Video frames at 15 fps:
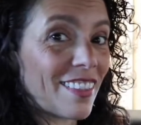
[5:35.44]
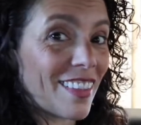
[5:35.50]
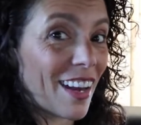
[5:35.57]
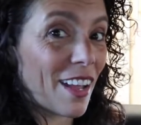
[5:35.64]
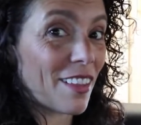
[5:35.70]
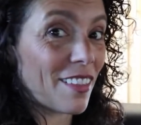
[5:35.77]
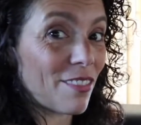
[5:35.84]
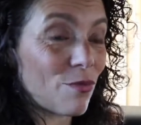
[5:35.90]

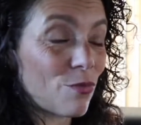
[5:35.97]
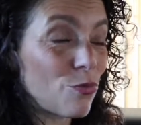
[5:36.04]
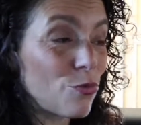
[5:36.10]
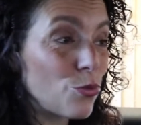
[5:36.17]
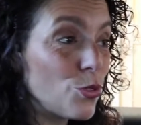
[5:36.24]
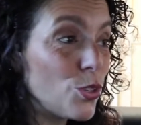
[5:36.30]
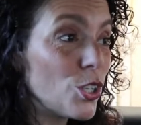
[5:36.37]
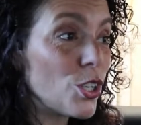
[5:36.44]
I
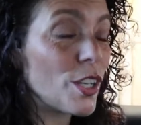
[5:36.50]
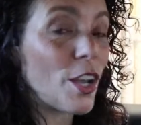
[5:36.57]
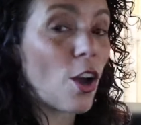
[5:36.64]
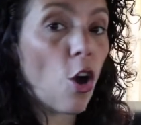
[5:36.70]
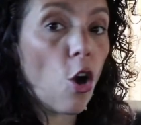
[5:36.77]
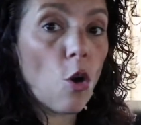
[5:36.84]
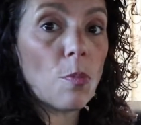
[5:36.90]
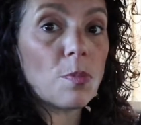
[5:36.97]
really
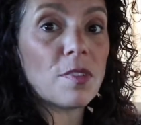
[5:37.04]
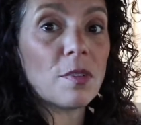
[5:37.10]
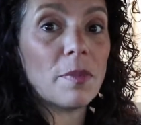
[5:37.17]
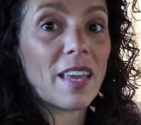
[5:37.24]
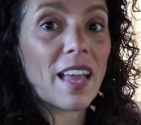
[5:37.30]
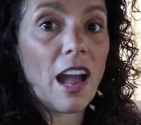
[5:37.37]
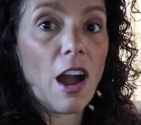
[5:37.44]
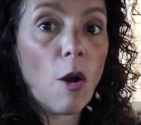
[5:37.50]
hope to
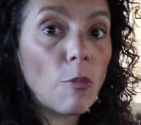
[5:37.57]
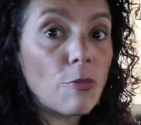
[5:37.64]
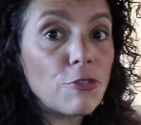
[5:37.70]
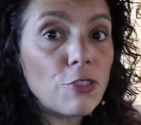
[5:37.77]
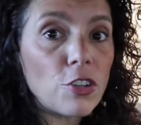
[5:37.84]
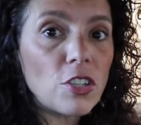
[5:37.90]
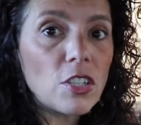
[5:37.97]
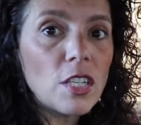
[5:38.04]
be
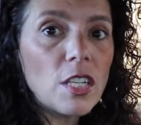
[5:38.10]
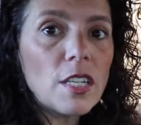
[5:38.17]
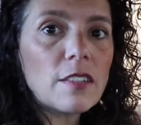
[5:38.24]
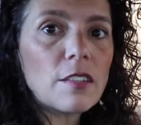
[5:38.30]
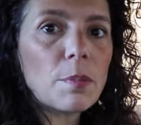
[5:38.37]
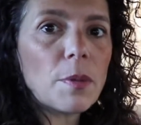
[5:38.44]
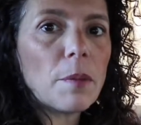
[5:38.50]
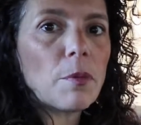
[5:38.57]
helpful
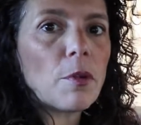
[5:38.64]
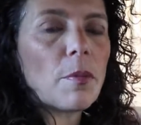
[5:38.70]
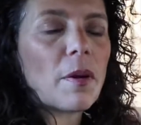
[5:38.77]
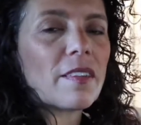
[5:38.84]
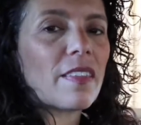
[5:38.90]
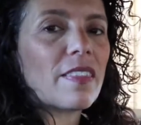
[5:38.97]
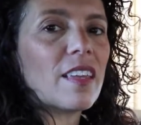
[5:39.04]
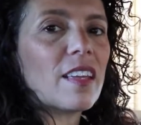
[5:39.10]
to people
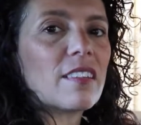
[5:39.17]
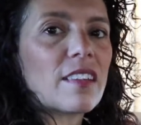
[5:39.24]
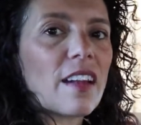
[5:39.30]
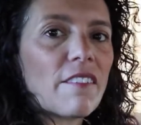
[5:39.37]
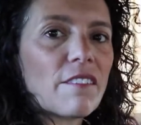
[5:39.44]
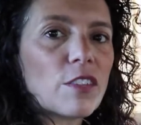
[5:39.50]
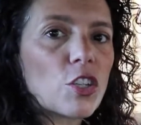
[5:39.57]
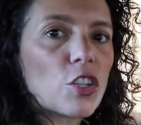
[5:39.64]
about the things that
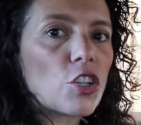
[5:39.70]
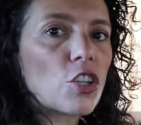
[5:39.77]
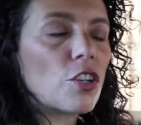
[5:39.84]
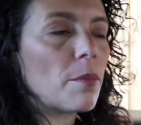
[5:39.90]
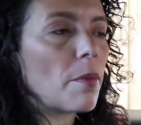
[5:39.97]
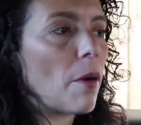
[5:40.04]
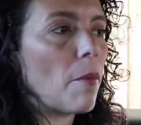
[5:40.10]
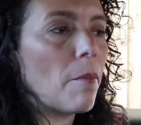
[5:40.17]
I've learned
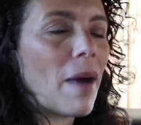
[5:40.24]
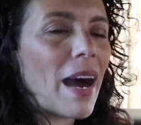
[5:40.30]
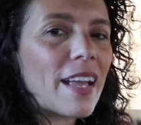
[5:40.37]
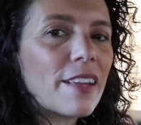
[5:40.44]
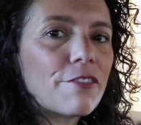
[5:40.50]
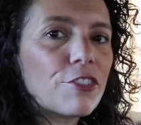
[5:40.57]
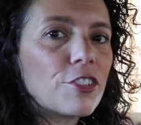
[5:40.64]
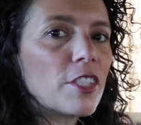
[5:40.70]
about
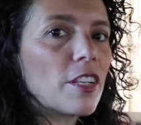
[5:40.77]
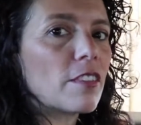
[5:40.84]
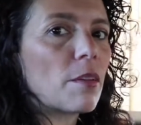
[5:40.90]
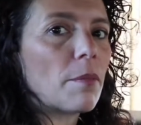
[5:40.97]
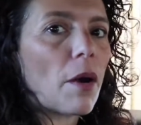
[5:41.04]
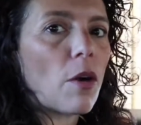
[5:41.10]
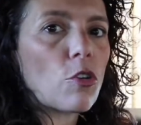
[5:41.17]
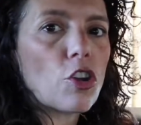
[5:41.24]
mindfulness,
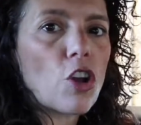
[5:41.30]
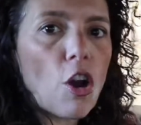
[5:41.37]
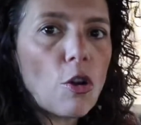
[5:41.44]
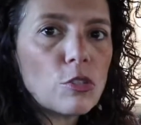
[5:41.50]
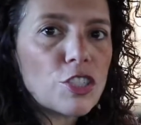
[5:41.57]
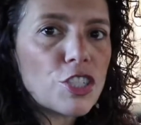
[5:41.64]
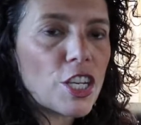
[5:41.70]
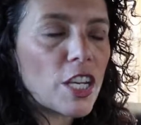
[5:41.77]
about
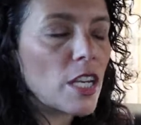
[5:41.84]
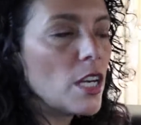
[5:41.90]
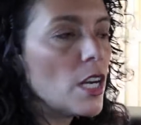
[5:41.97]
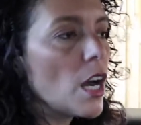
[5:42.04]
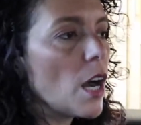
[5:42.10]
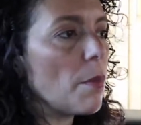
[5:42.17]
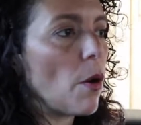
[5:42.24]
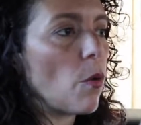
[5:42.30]
coaching,
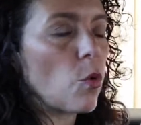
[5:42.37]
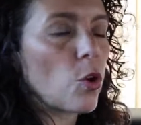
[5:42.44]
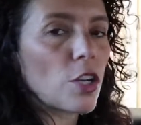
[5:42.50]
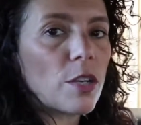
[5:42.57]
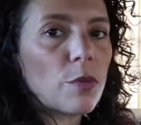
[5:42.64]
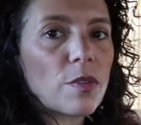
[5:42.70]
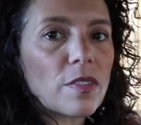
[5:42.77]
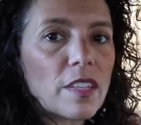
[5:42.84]
about
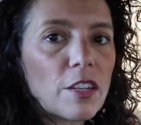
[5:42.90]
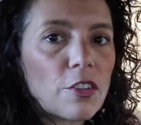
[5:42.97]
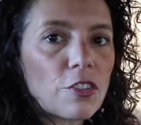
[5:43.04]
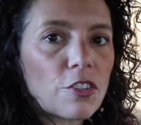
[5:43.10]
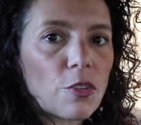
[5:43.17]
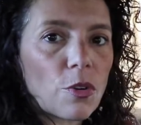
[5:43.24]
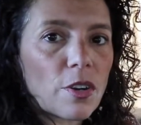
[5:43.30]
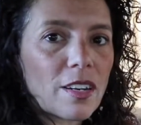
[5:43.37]
working with
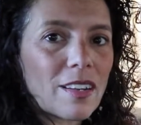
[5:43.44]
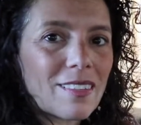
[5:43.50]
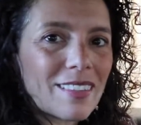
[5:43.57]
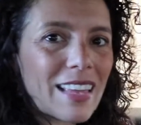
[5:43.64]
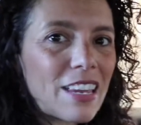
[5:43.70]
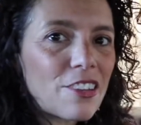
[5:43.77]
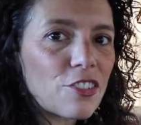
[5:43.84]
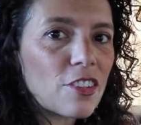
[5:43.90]
leaders and
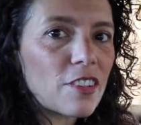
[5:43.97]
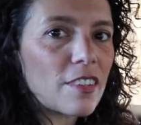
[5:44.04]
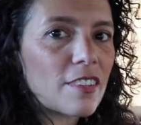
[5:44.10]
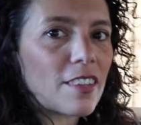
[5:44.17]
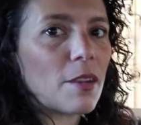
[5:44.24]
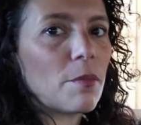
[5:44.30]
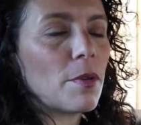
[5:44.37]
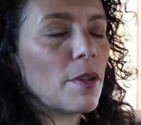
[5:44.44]
organizations.
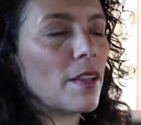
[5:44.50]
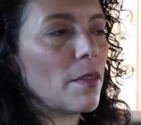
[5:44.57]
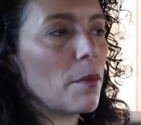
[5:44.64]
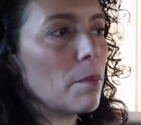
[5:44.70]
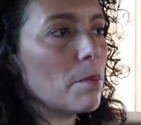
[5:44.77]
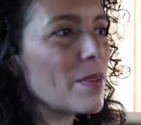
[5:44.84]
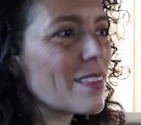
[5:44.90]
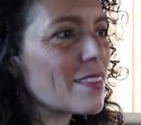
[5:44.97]
It's going to be in the
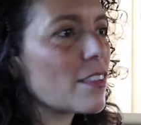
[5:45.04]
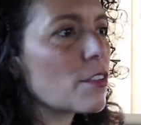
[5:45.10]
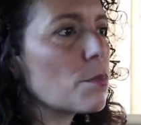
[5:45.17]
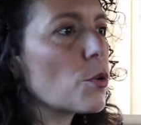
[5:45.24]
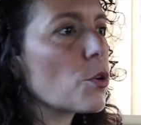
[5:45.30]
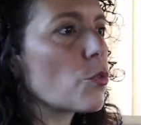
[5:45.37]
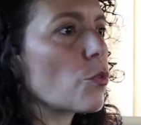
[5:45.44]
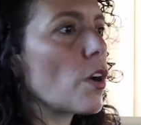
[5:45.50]
business
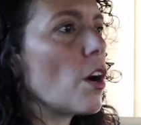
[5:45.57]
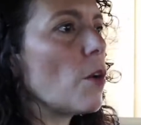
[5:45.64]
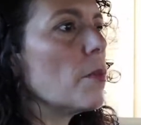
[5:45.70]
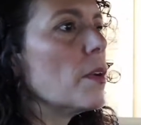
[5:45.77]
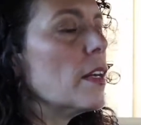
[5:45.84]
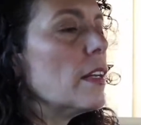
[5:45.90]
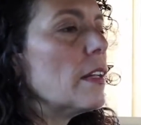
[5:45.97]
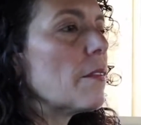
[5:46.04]
book
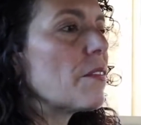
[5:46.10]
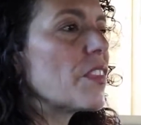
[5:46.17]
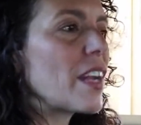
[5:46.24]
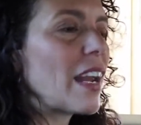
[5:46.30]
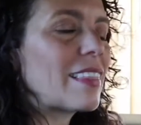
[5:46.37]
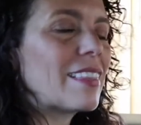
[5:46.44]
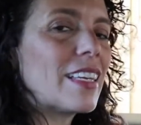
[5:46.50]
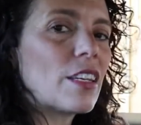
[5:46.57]
realm that
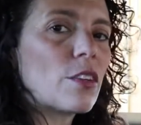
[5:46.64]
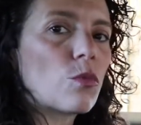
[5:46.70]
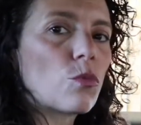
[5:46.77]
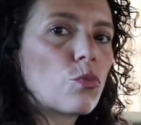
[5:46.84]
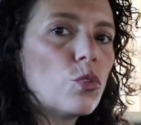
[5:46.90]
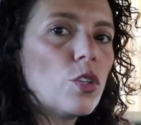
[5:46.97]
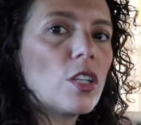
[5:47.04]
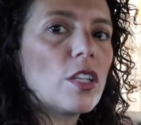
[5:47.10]
I think
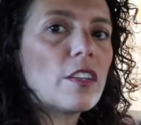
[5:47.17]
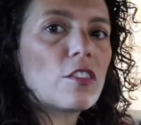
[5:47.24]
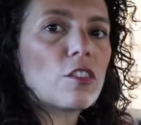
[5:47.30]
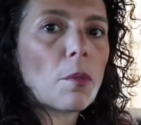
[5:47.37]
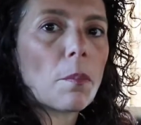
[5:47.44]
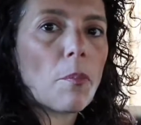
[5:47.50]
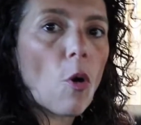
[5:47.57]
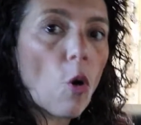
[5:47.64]
can really
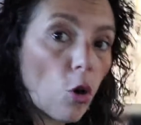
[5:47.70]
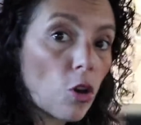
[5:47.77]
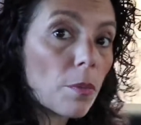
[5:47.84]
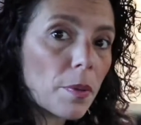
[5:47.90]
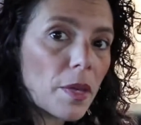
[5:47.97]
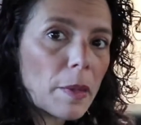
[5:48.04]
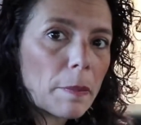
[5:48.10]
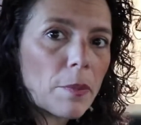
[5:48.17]

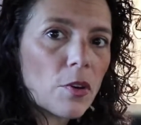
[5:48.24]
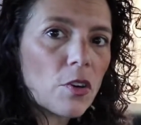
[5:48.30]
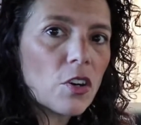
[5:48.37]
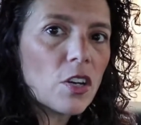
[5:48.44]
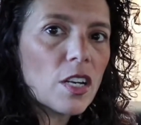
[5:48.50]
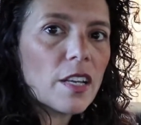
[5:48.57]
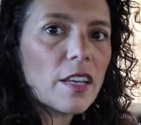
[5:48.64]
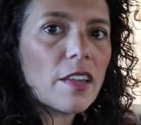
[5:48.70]
support people
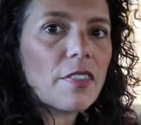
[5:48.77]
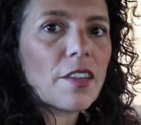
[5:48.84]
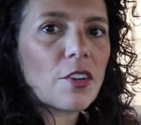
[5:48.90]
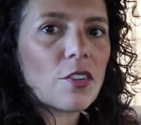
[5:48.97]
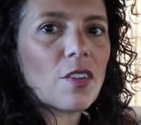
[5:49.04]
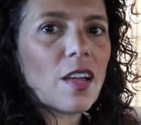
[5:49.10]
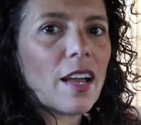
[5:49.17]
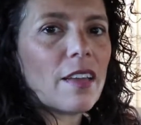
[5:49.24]
in
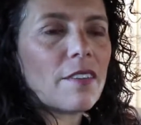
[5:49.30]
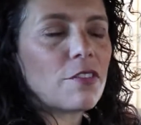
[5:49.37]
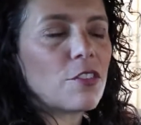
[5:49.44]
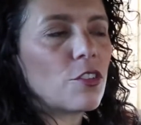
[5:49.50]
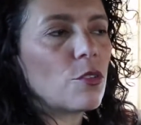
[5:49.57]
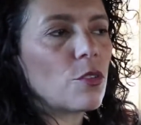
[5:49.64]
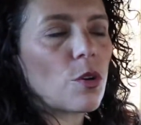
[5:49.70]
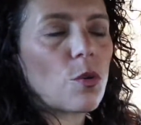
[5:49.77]
their life
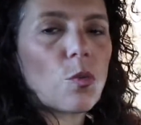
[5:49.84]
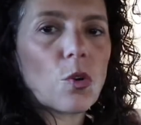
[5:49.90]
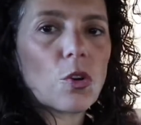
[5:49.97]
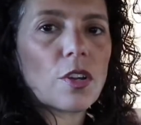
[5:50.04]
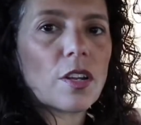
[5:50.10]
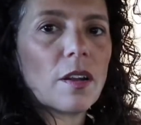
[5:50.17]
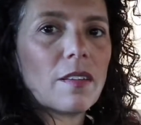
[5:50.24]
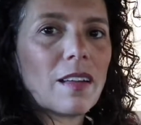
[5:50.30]
to do their
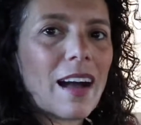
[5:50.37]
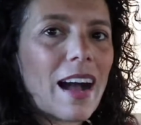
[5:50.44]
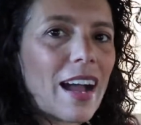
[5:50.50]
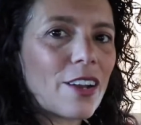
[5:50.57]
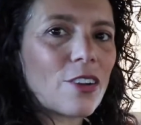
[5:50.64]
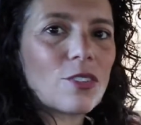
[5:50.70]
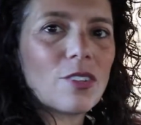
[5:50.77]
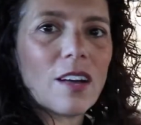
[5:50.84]
work at a
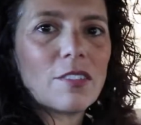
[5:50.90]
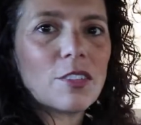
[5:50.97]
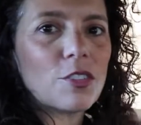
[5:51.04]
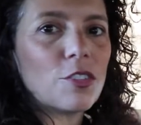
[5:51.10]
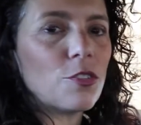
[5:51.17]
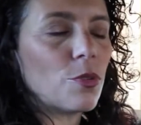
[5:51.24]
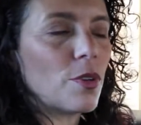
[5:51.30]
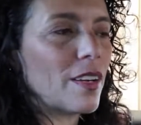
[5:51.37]
higher level,
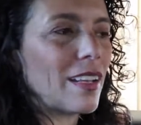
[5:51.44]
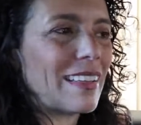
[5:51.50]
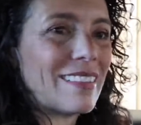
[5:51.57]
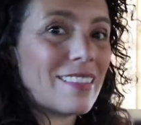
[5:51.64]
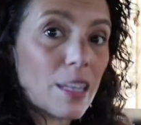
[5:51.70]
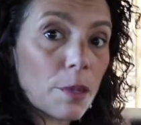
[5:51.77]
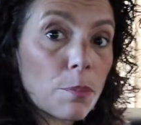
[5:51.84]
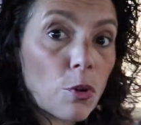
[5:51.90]
to do it at a
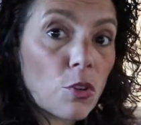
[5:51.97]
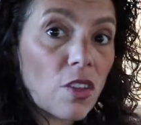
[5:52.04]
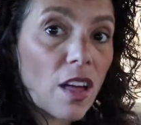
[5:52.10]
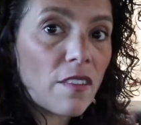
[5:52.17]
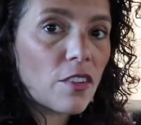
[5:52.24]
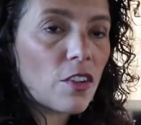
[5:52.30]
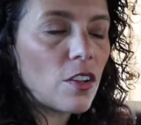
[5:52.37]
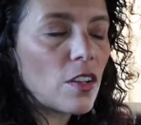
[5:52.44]
deeper
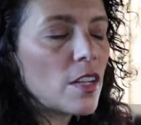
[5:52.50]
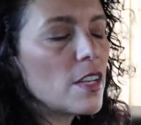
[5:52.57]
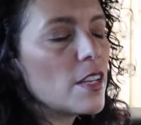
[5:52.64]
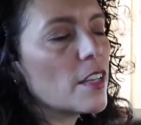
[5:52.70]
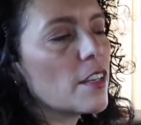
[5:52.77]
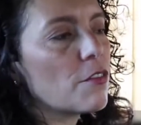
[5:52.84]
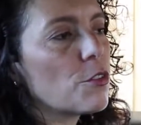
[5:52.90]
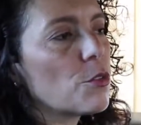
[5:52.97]
level,
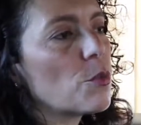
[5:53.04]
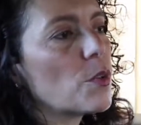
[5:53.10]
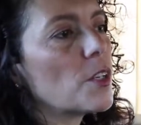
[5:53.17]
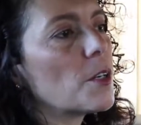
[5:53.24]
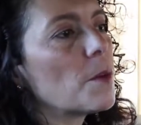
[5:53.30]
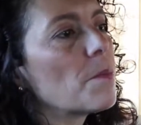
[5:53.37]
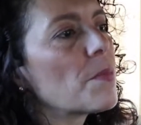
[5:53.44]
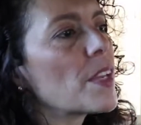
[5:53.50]
if you
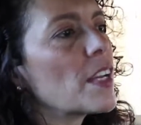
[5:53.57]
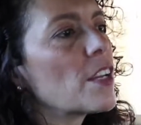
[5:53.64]
will.